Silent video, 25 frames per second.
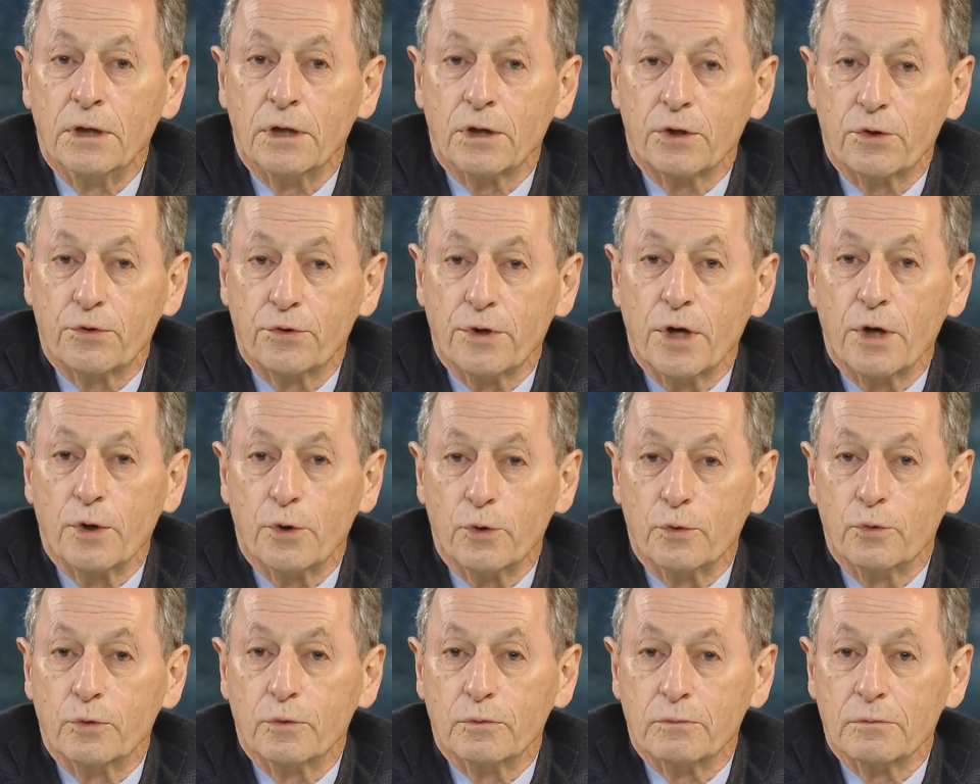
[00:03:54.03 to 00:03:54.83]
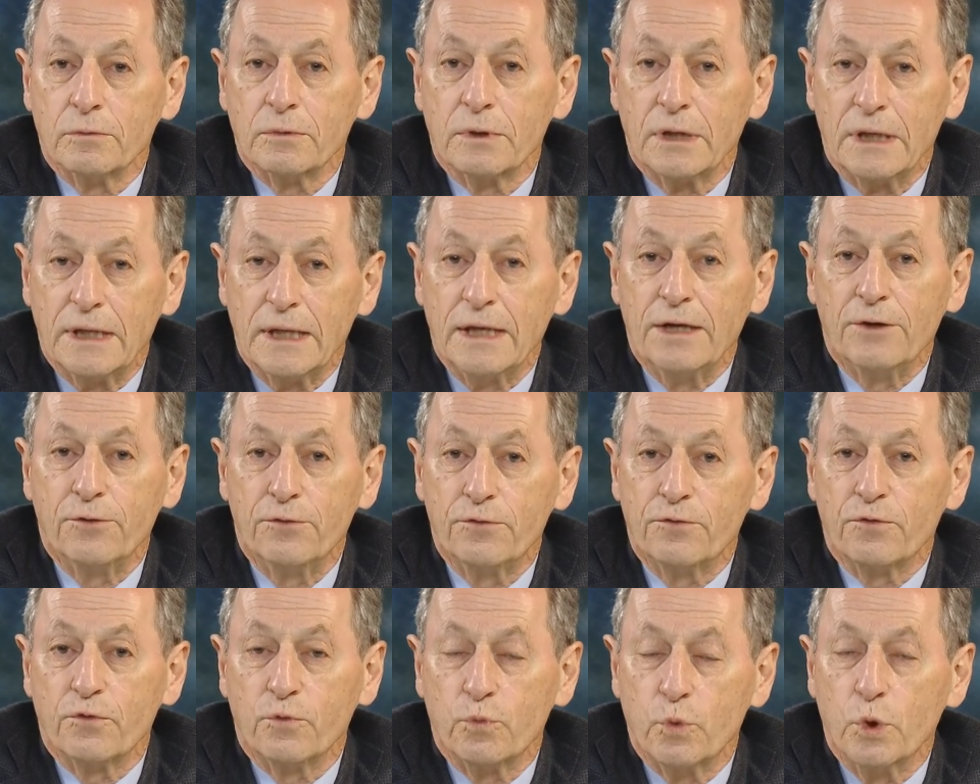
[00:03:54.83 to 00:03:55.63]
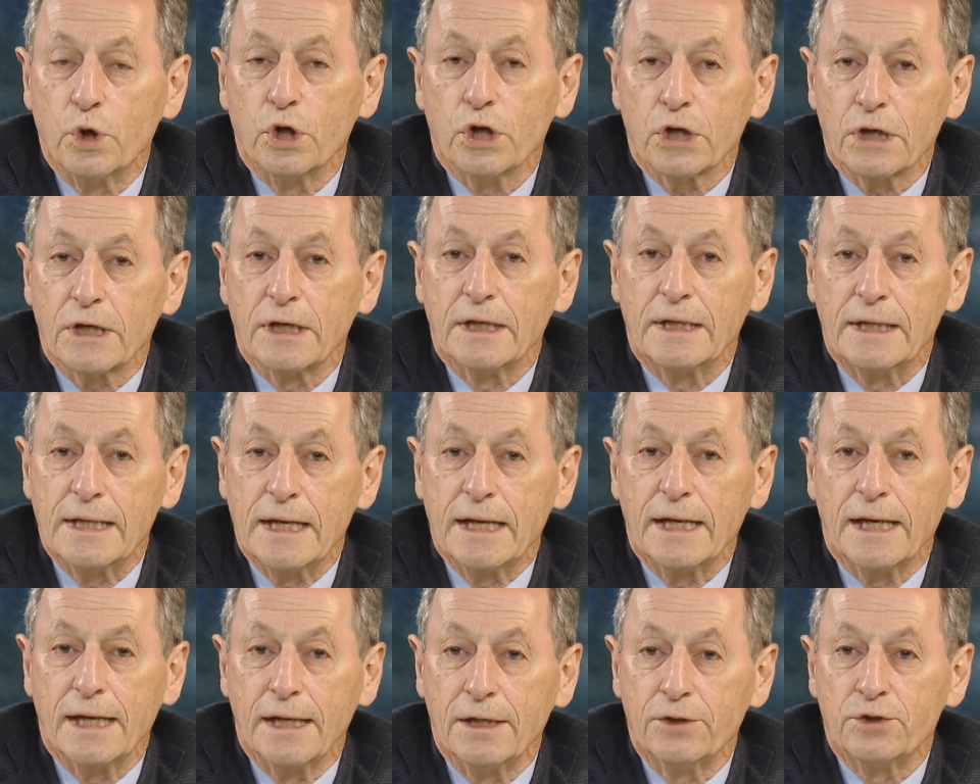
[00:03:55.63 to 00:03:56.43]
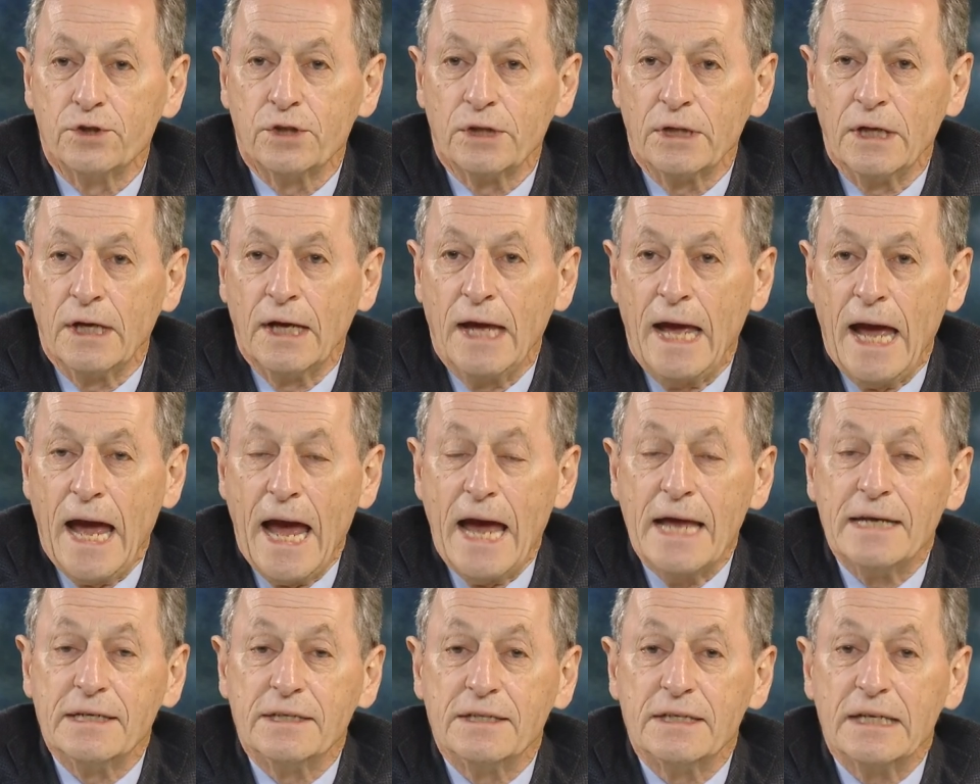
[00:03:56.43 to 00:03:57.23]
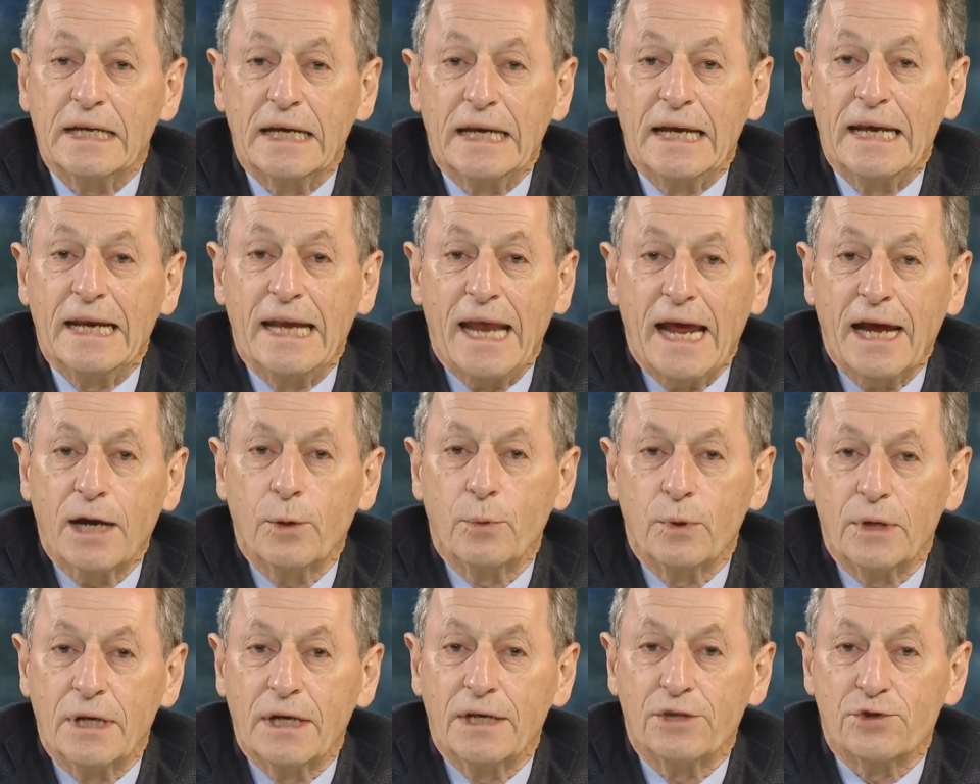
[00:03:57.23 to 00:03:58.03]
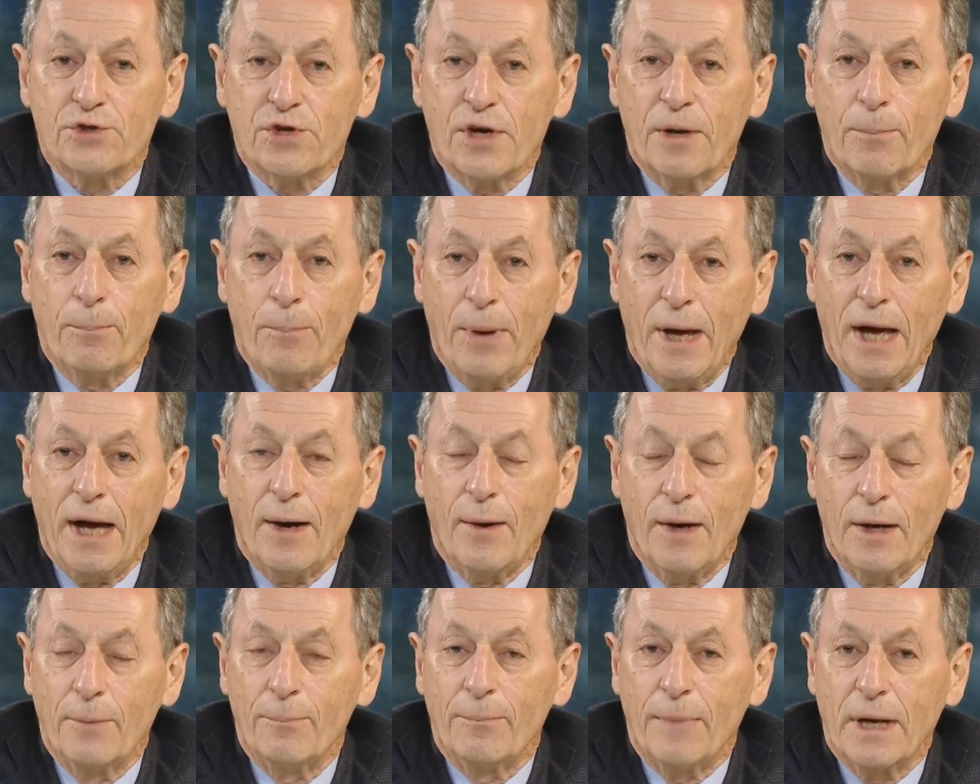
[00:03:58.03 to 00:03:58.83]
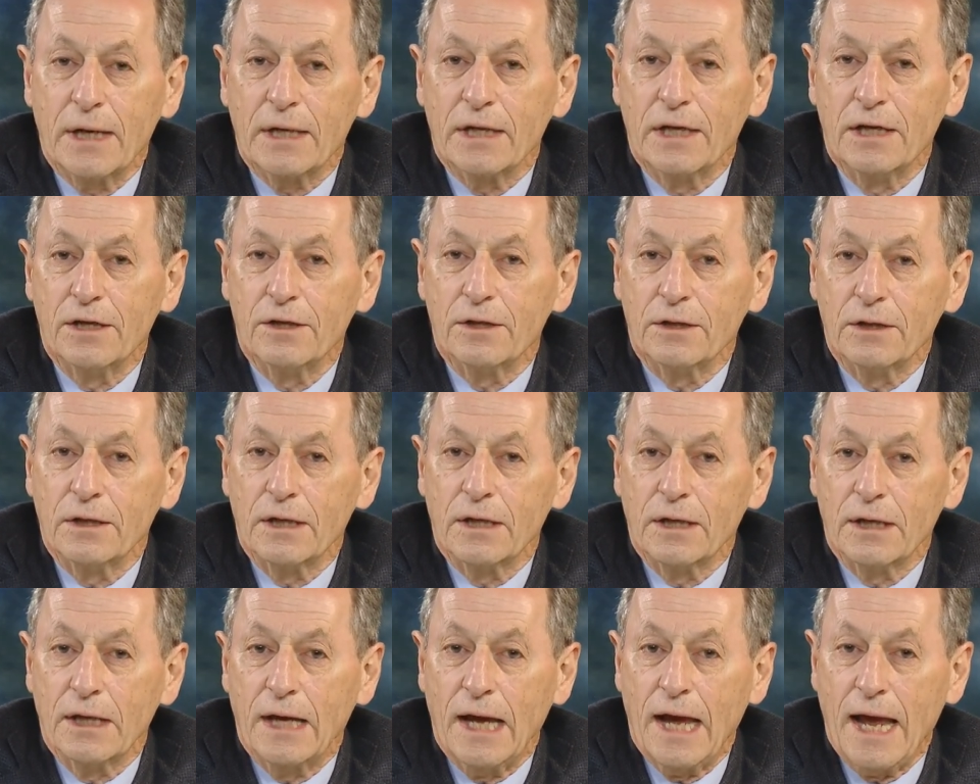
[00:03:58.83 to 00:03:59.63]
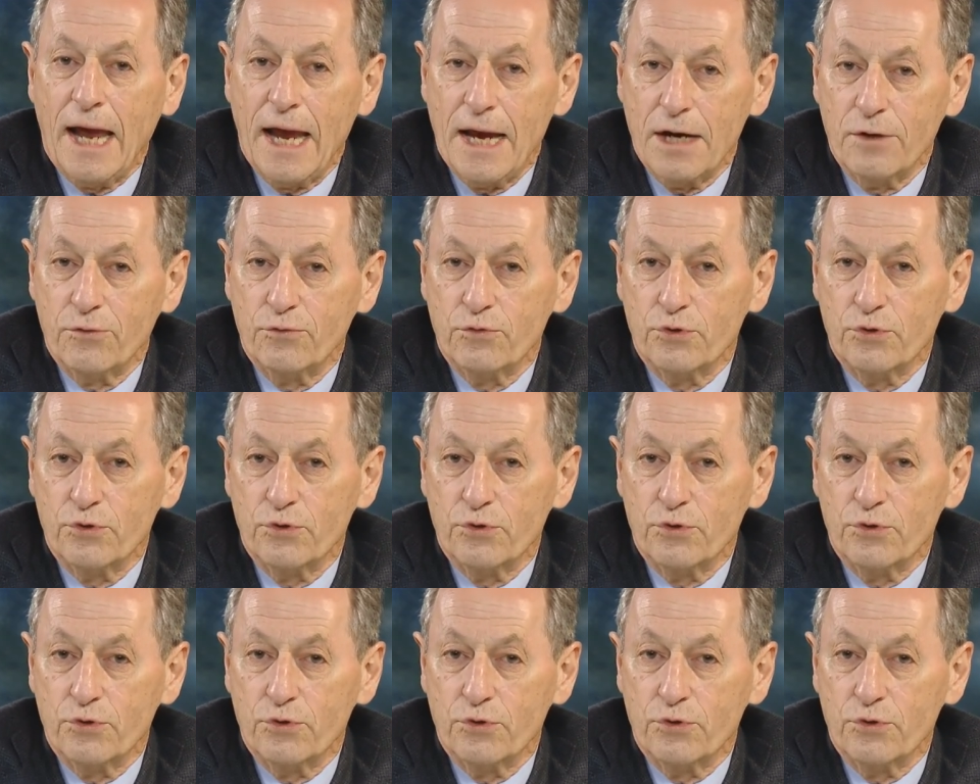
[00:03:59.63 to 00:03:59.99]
grow, live, work, and age, and inequities in power, money, and